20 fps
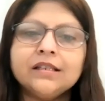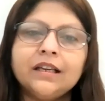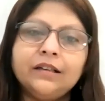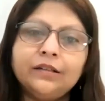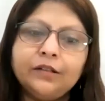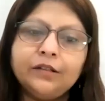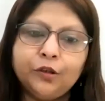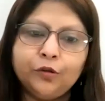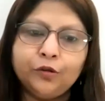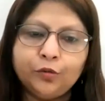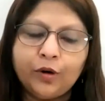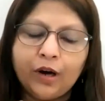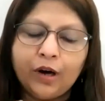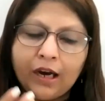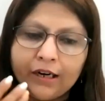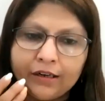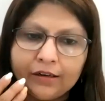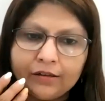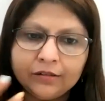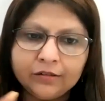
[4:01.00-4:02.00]
us and you
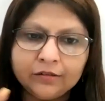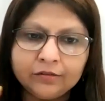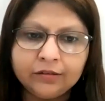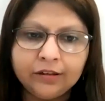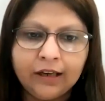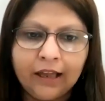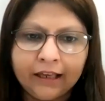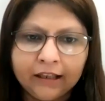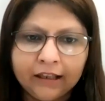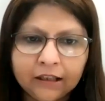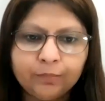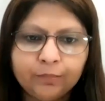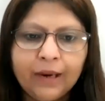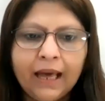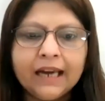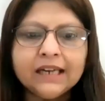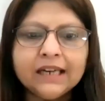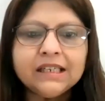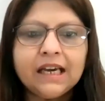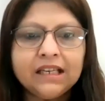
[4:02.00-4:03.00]
are like the
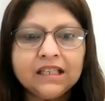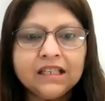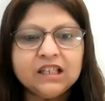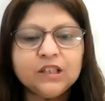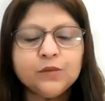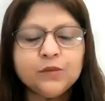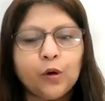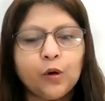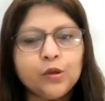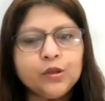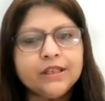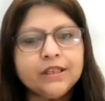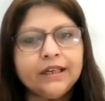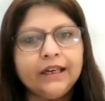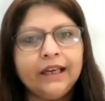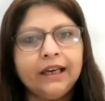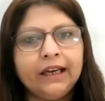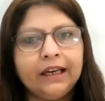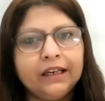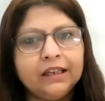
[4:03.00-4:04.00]
Black Ties is
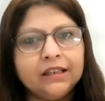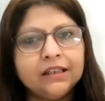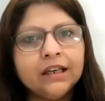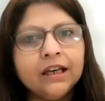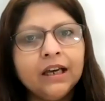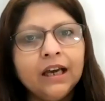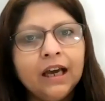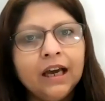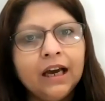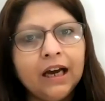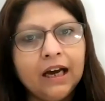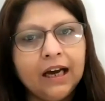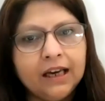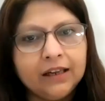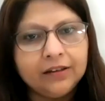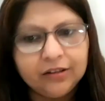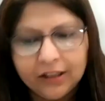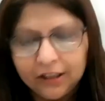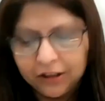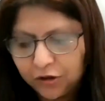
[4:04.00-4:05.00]
sponsoring it.
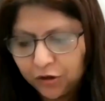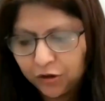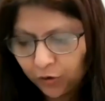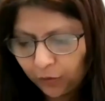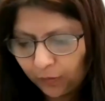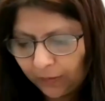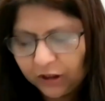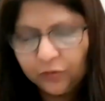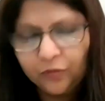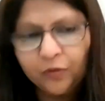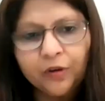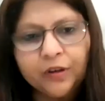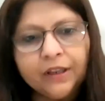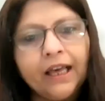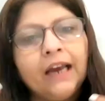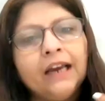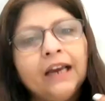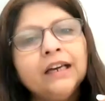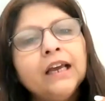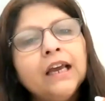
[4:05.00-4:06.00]
And thank you so much for
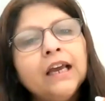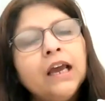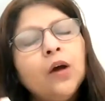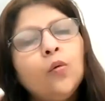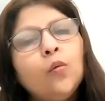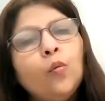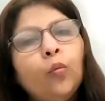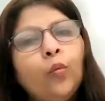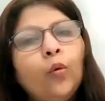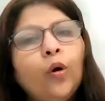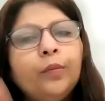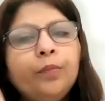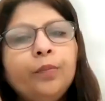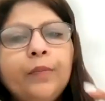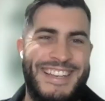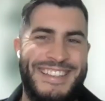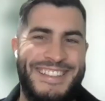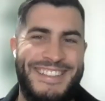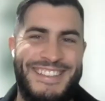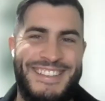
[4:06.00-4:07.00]
that. What
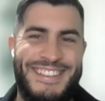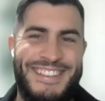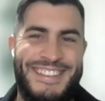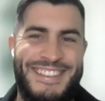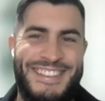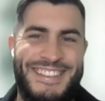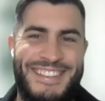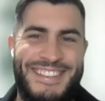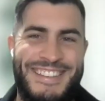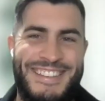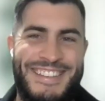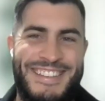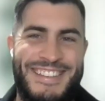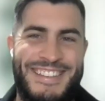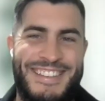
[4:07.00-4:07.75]
made you think the